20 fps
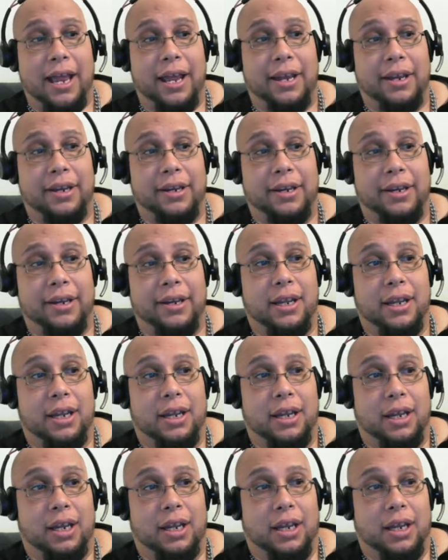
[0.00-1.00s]
and
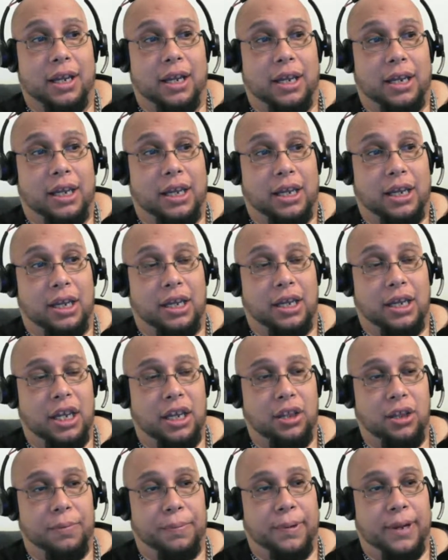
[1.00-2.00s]

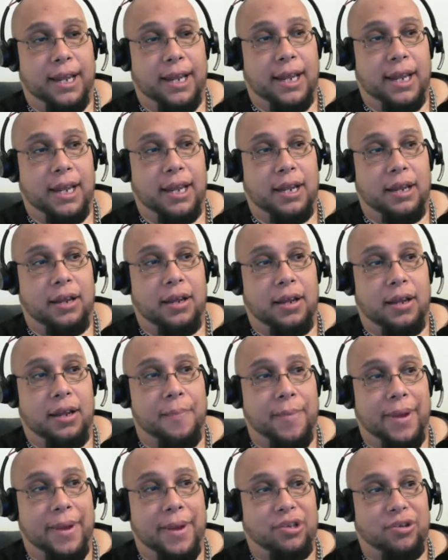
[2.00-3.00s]
he could either
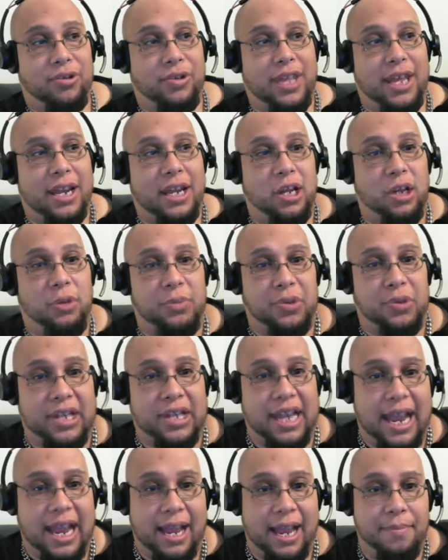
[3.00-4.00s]
play a maester that
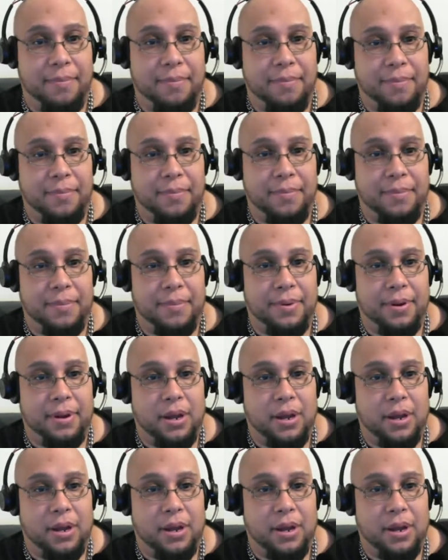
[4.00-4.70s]
helps Sam,